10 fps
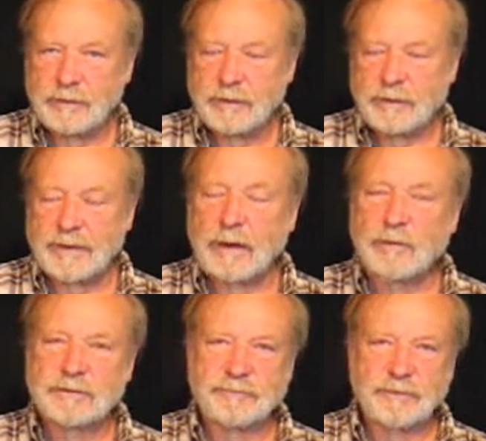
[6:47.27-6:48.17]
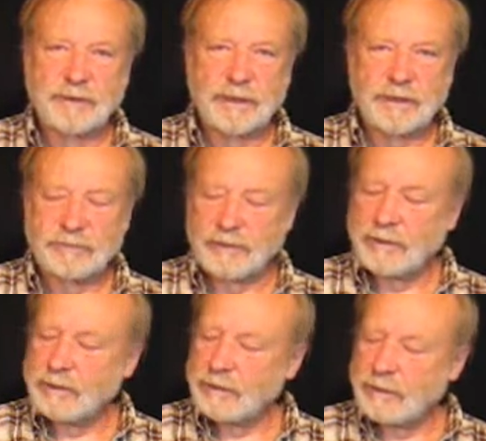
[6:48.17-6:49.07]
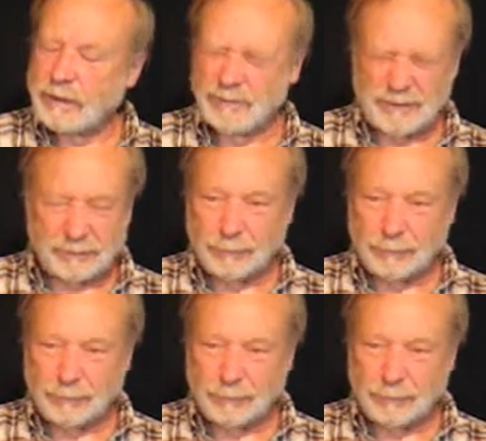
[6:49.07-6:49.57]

Now that wasn't very easy. I mean,